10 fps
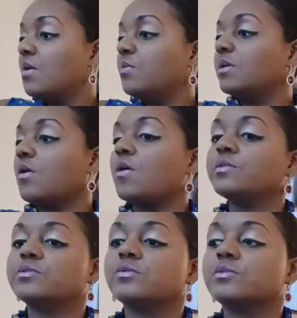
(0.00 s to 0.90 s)
We
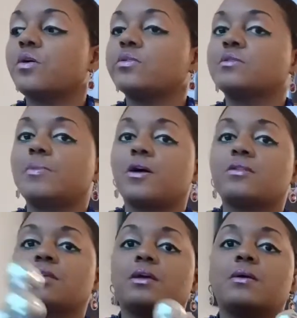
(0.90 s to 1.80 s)
also talked
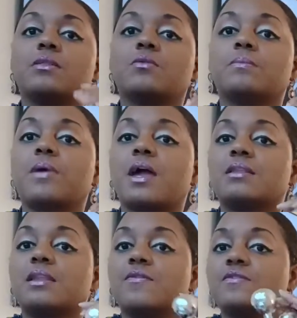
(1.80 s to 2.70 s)
about the
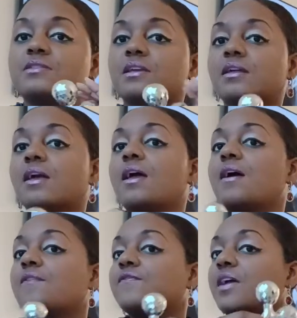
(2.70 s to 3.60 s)
magnificent
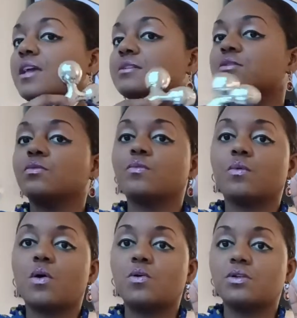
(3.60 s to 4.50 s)
face
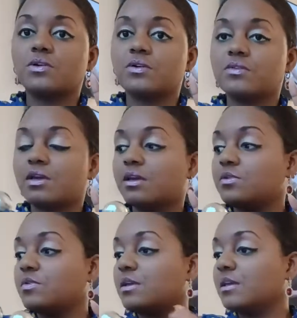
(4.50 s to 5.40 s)
roller that
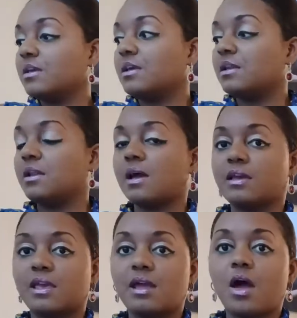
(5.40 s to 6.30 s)
you can get. And
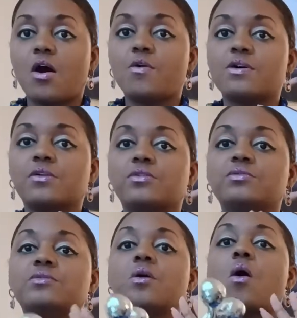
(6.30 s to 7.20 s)
again, I'll
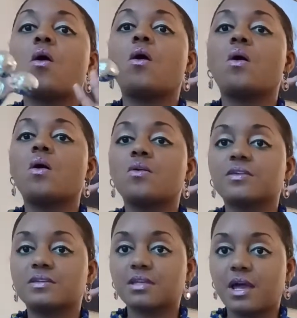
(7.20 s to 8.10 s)
include all
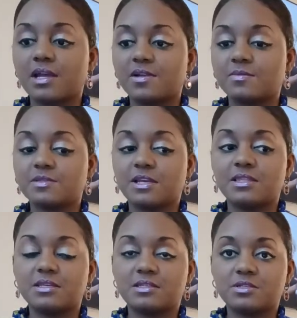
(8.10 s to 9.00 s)
these items in
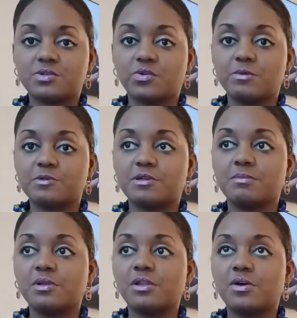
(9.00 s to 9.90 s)
the description
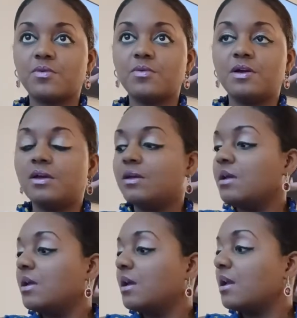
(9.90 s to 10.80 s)
below.
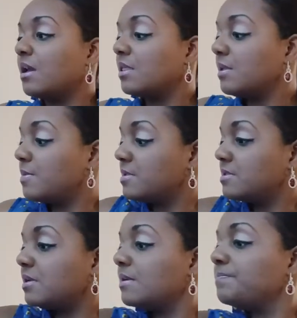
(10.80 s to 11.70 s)
And let me
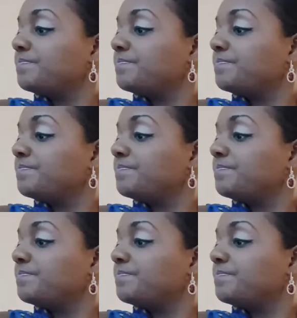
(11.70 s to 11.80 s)
see.